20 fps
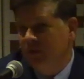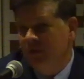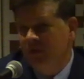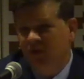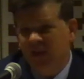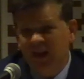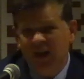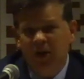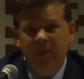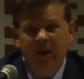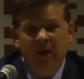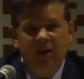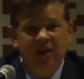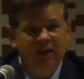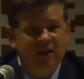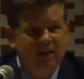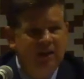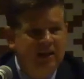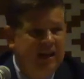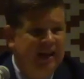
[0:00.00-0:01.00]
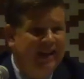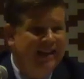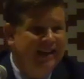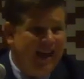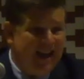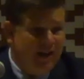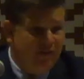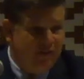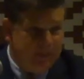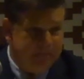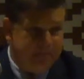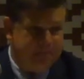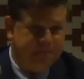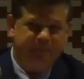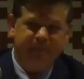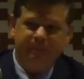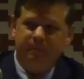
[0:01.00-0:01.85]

And you think about King David,